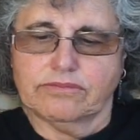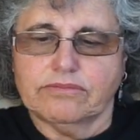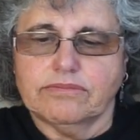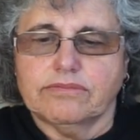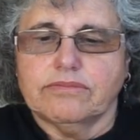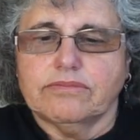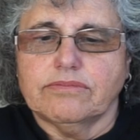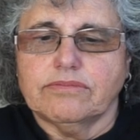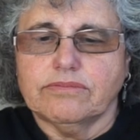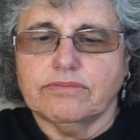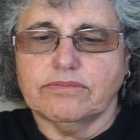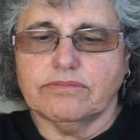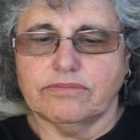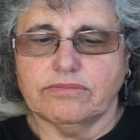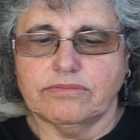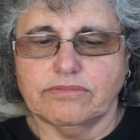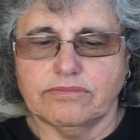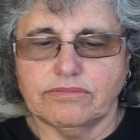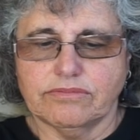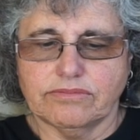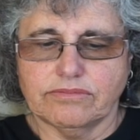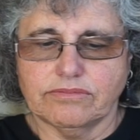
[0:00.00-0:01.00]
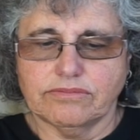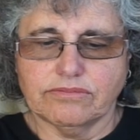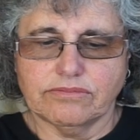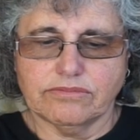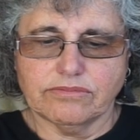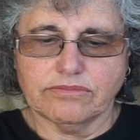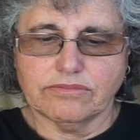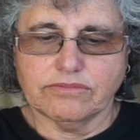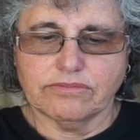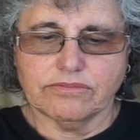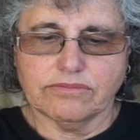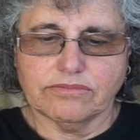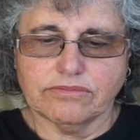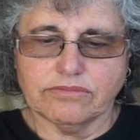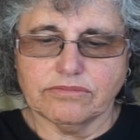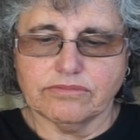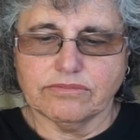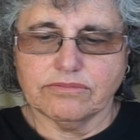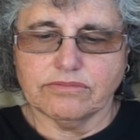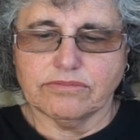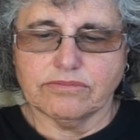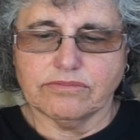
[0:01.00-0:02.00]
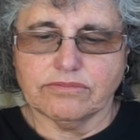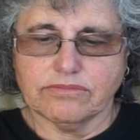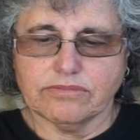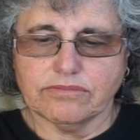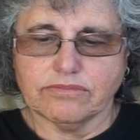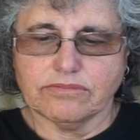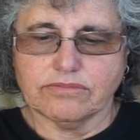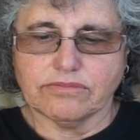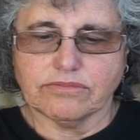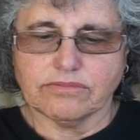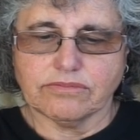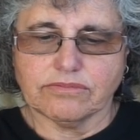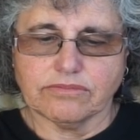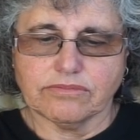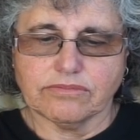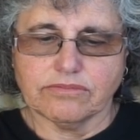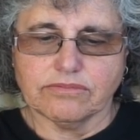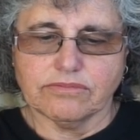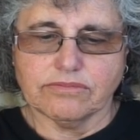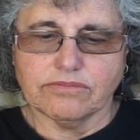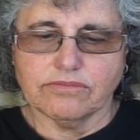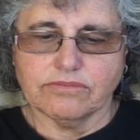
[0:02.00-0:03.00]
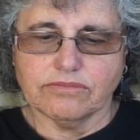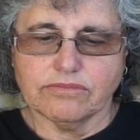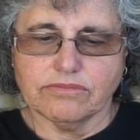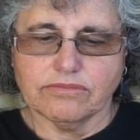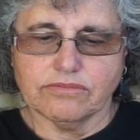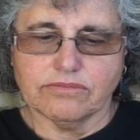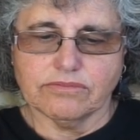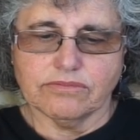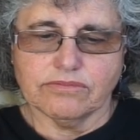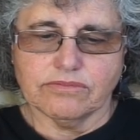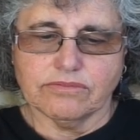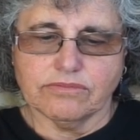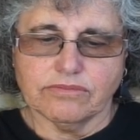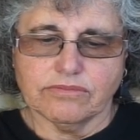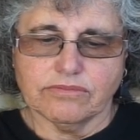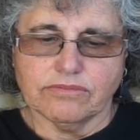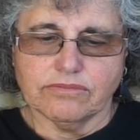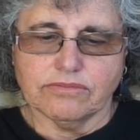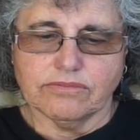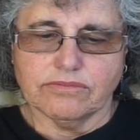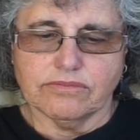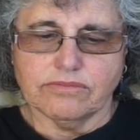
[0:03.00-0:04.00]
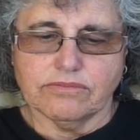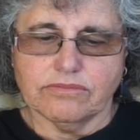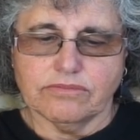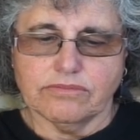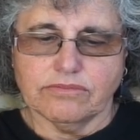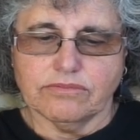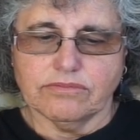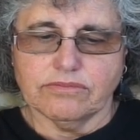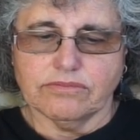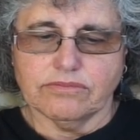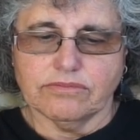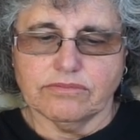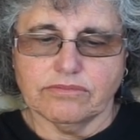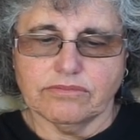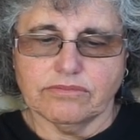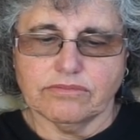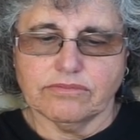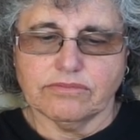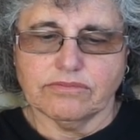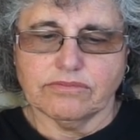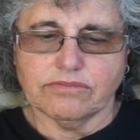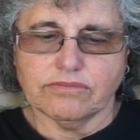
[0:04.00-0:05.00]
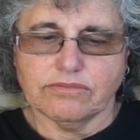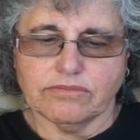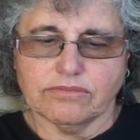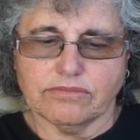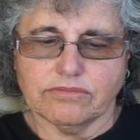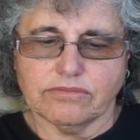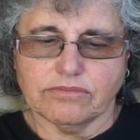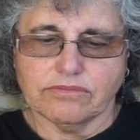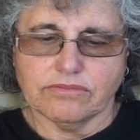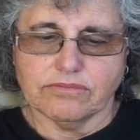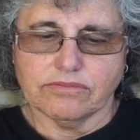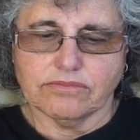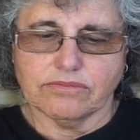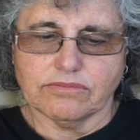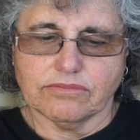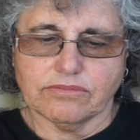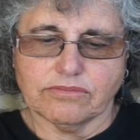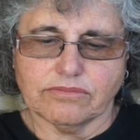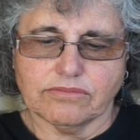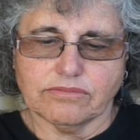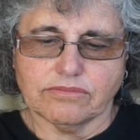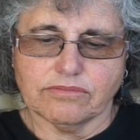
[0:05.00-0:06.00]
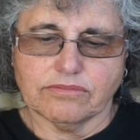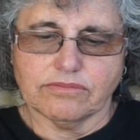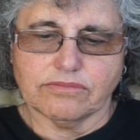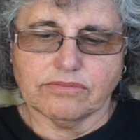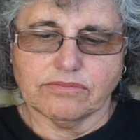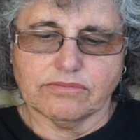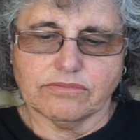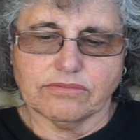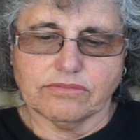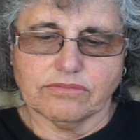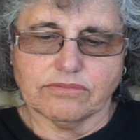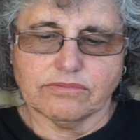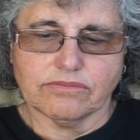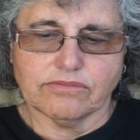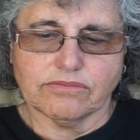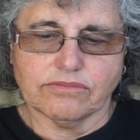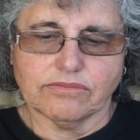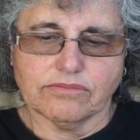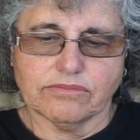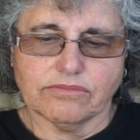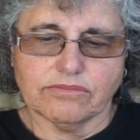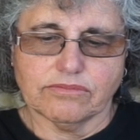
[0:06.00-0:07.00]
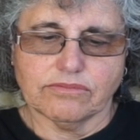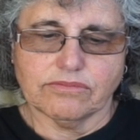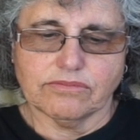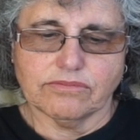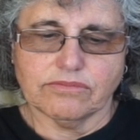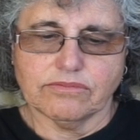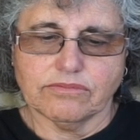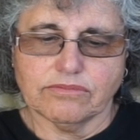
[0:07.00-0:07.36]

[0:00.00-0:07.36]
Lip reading: (silent)